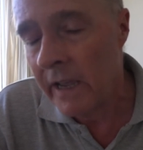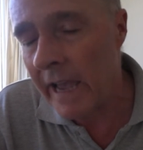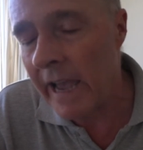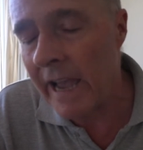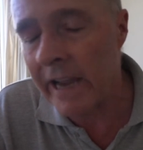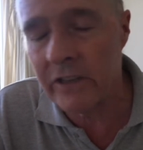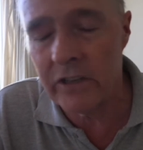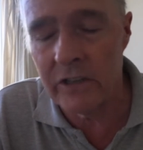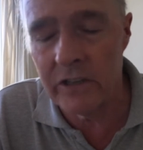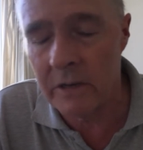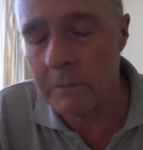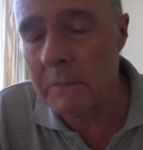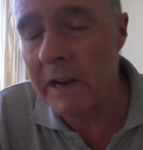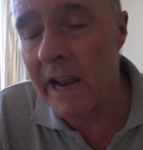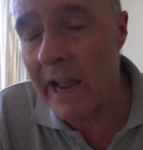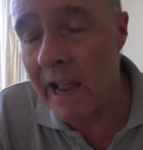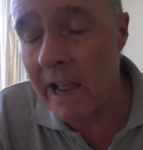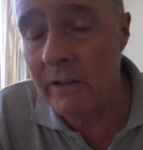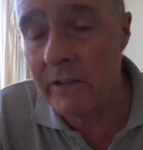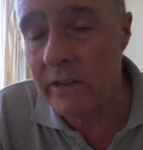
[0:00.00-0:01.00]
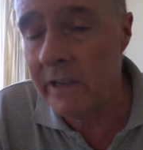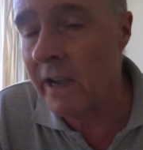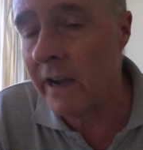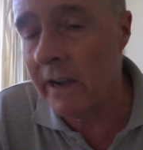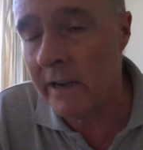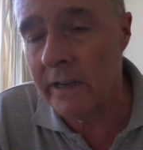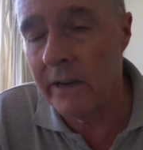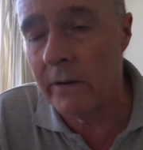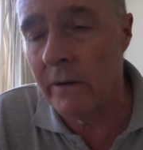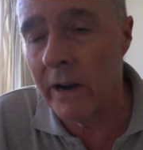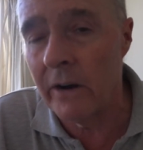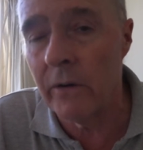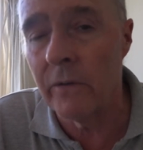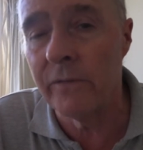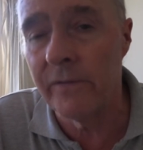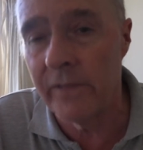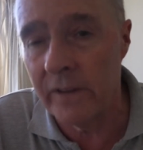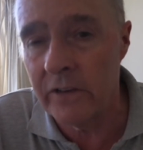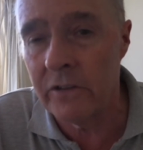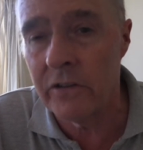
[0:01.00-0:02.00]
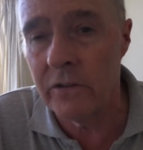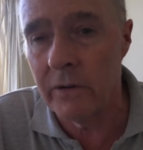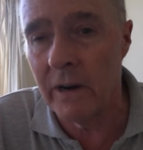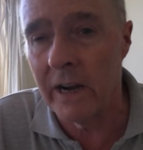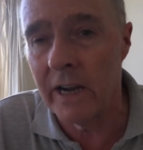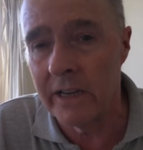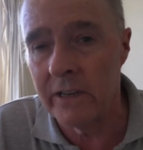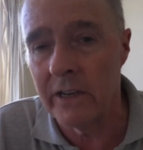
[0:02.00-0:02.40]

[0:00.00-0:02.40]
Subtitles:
accidents, no matter how young you are or fit you are,